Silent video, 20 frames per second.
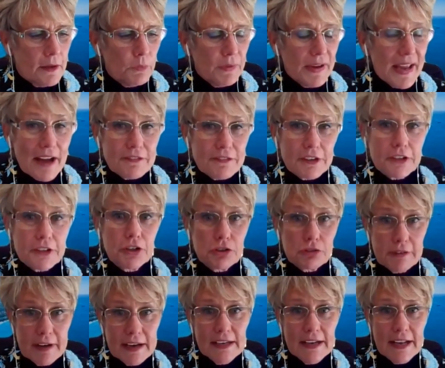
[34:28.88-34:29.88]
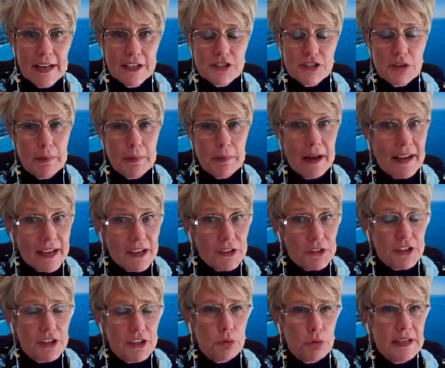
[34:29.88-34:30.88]
we have a great energy plan. I
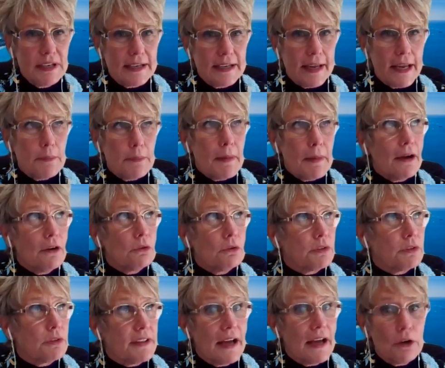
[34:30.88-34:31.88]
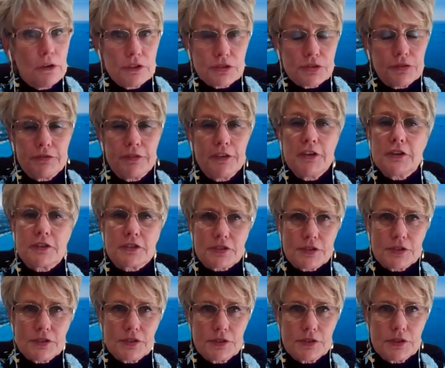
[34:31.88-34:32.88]
think we came out with ours
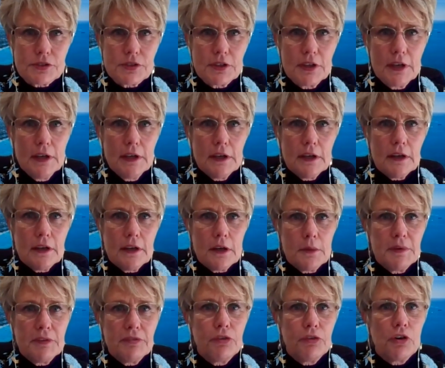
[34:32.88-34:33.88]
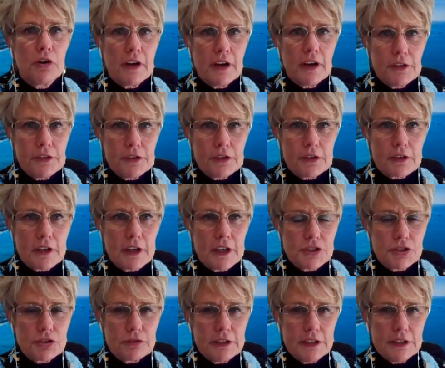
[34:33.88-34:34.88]
first uh, before other
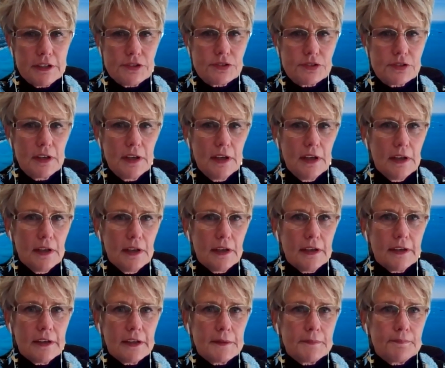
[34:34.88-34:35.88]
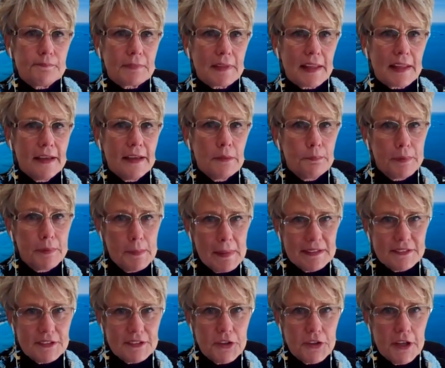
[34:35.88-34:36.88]
countries Um,
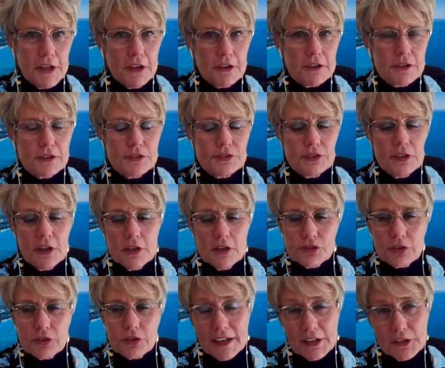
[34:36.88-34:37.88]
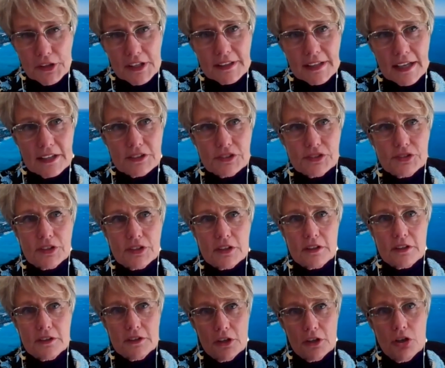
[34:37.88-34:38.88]
implemented theirs. So I think that's
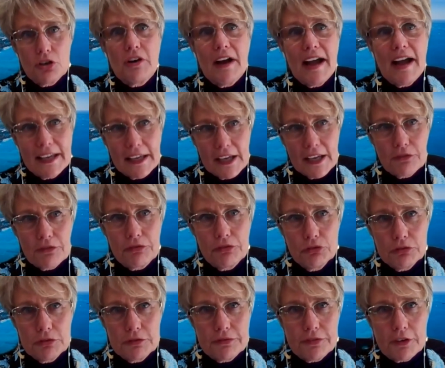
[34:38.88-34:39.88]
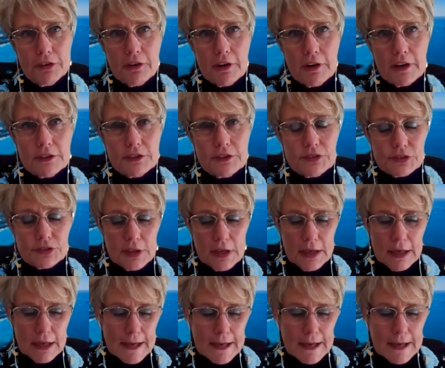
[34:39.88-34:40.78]
uh, the low-hanging fruit for us.